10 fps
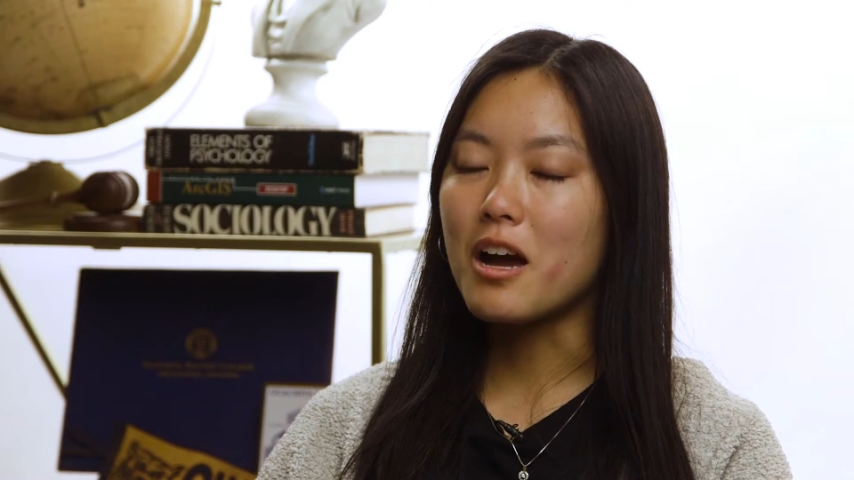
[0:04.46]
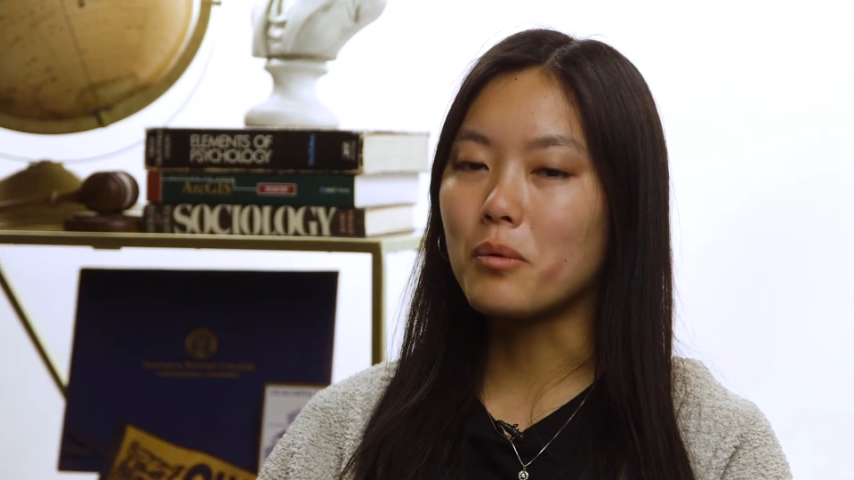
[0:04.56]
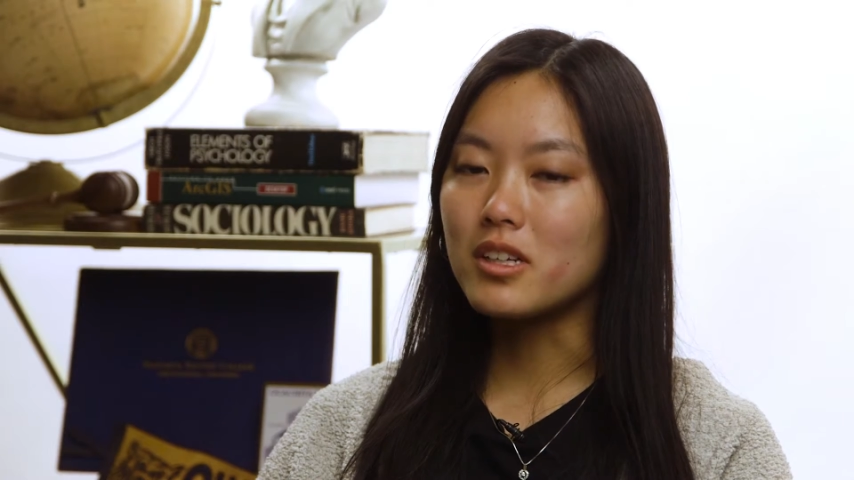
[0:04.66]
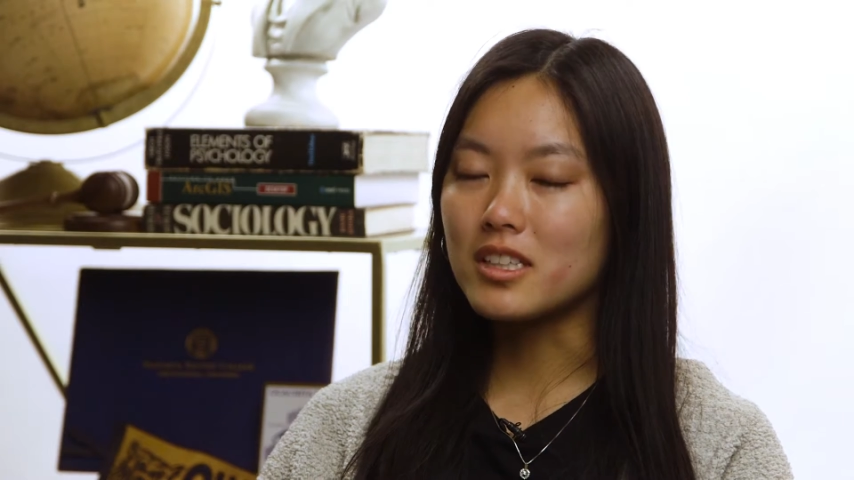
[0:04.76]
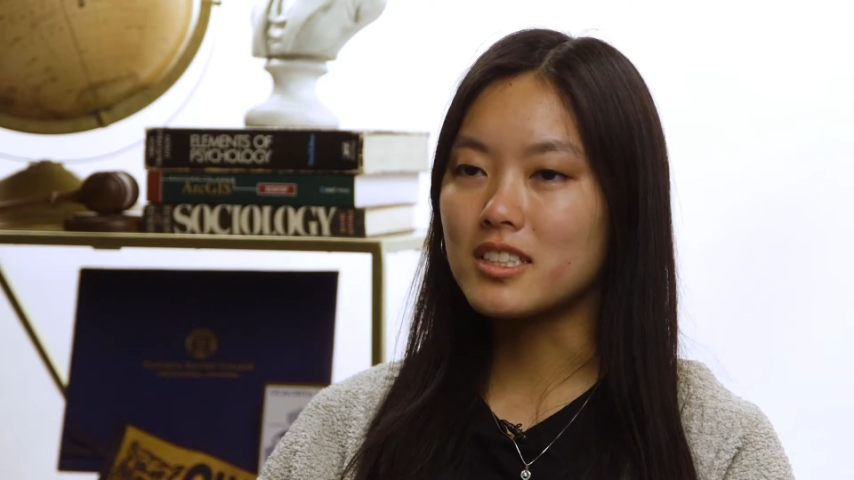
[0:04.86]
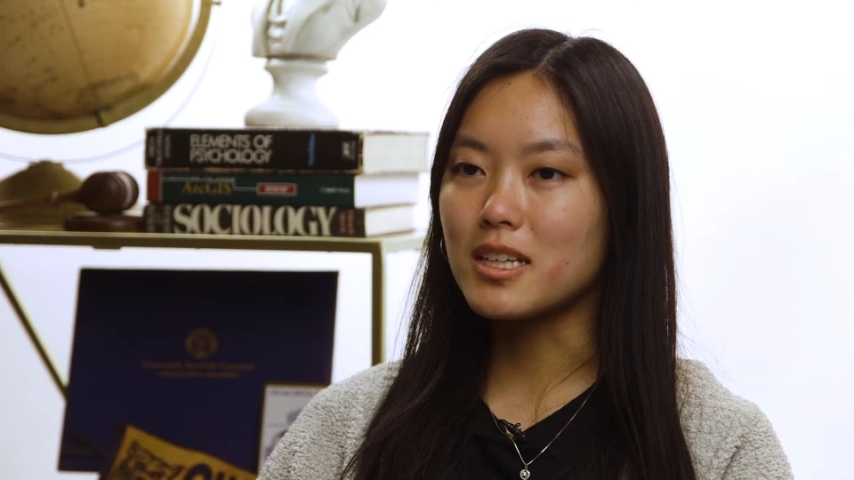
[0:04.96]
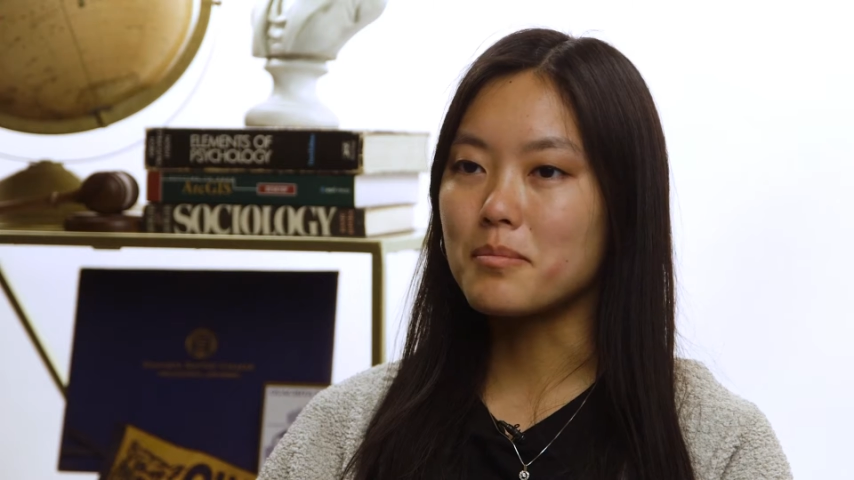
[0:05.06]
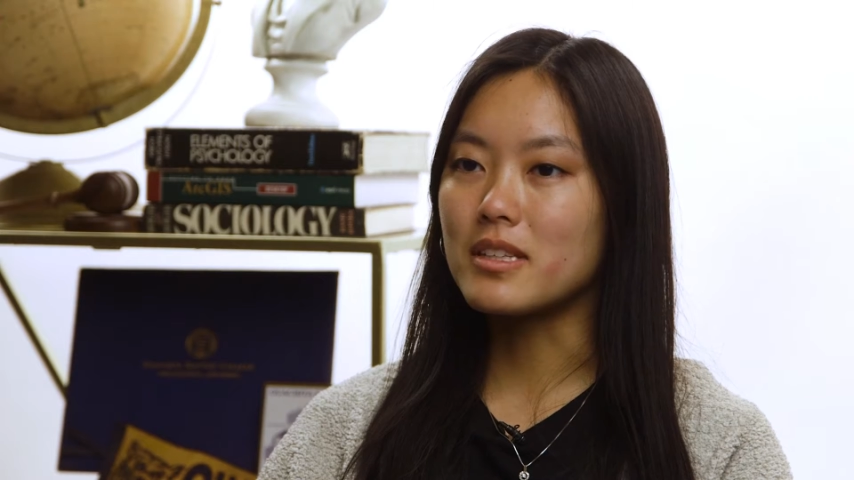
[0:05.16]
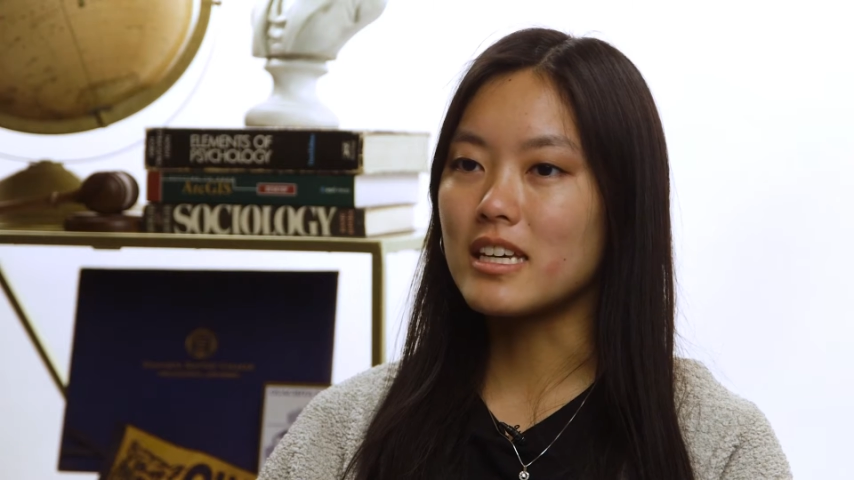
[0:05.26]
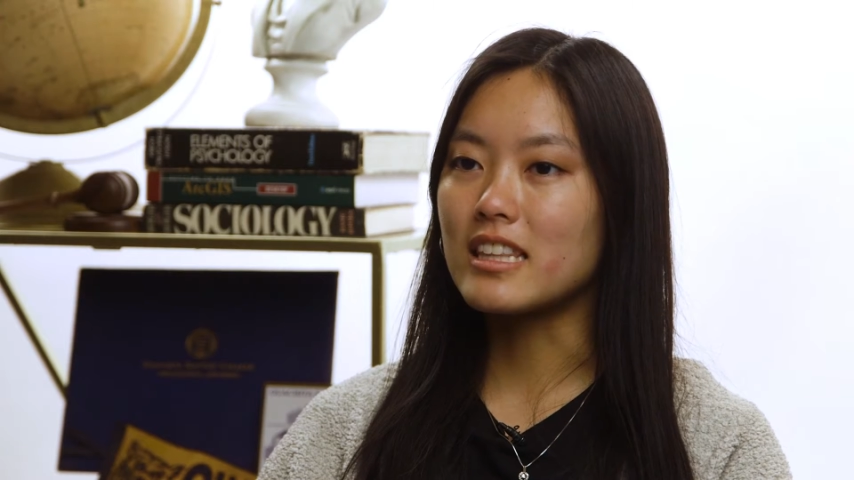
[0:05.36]
I wanted
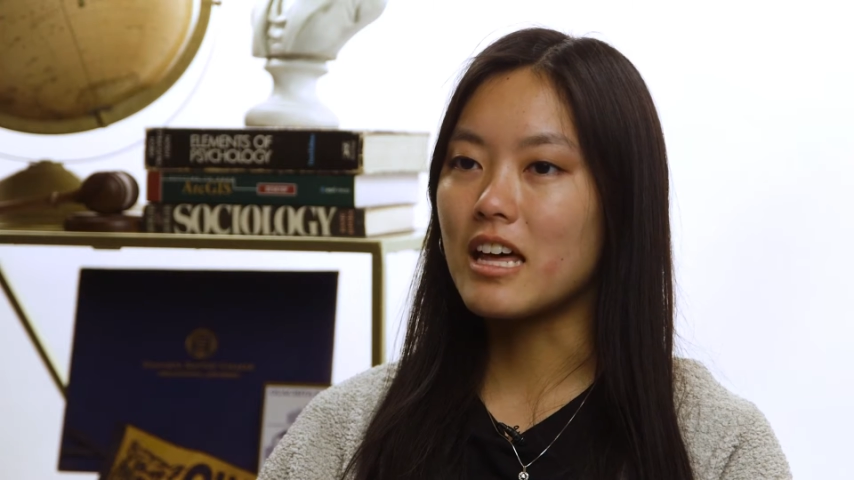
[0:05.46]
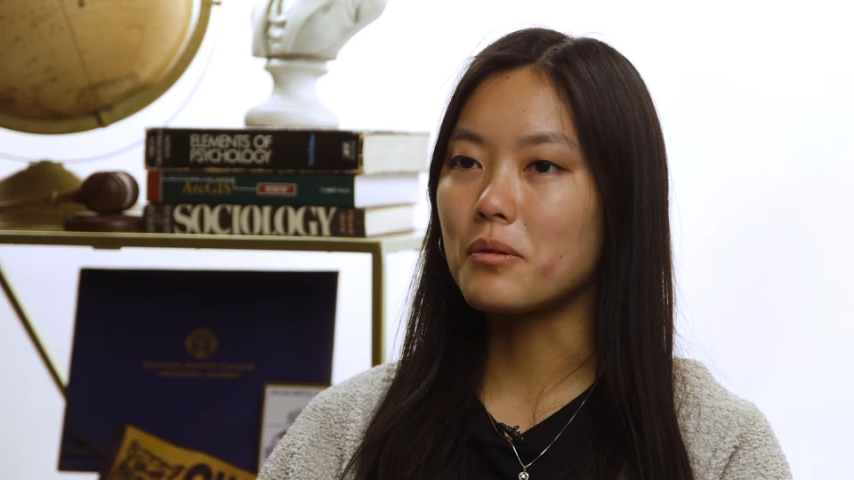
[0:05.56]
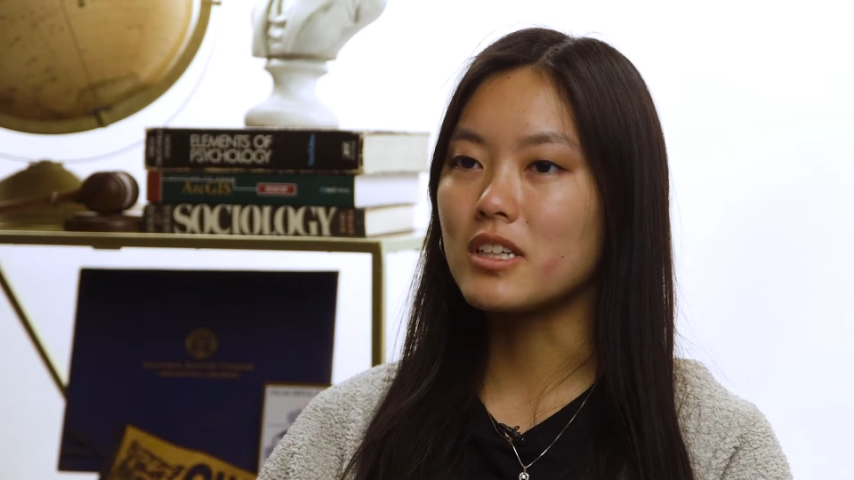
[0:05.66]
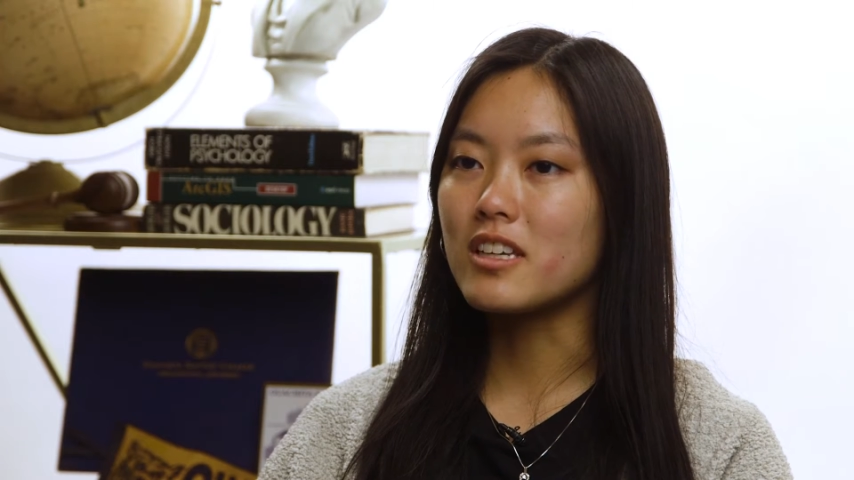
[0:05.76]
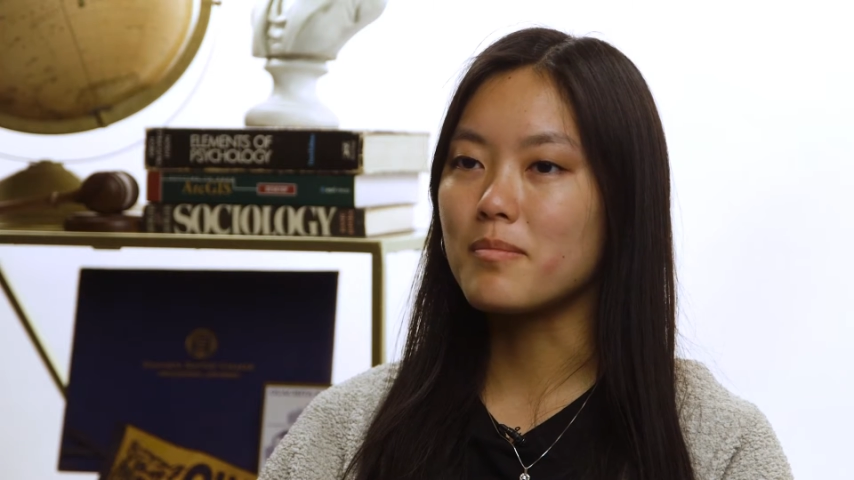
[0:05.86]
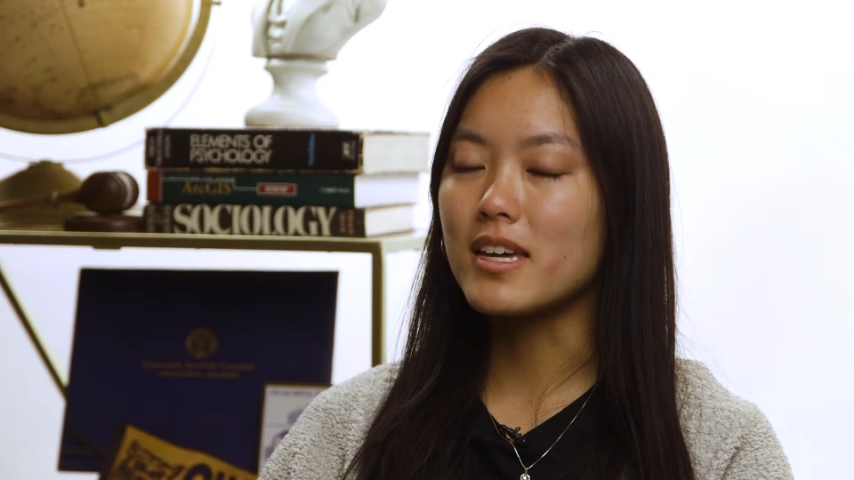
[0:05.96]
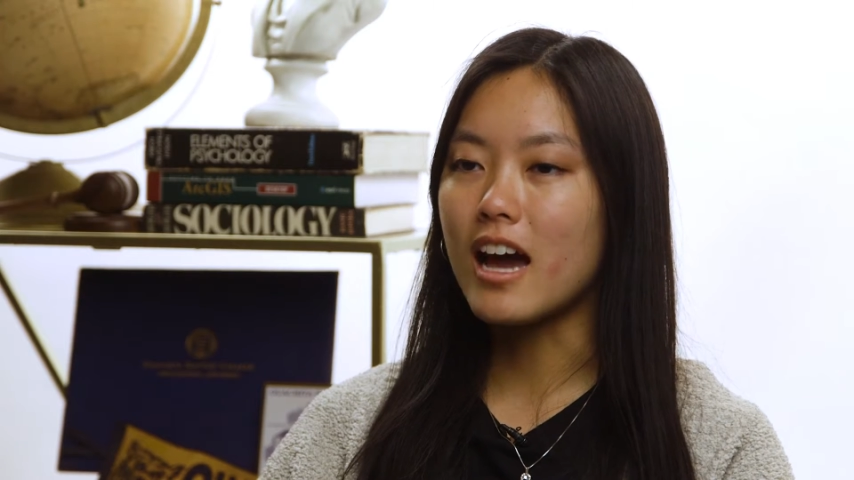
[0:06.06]
something that would give me an